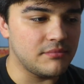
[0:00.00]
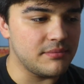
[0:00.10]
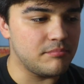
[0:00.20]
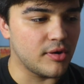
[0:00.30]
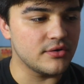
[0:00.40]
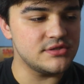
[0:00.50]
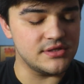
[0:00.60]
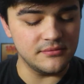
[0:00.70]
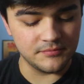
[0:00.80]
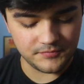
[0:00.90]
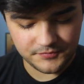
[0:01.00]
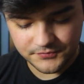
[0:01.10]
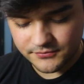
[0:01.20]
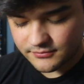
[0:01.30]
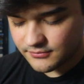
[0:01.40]
my person.
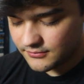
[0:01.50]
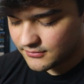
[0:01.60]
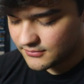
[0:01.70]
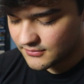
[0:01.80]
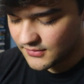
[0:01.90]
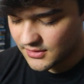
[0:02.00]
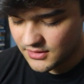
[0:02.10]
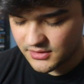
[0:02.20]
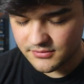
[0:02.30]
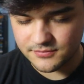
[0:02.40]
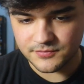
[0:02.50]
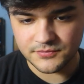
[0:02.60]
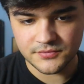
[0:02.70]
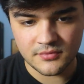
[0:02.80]
Um,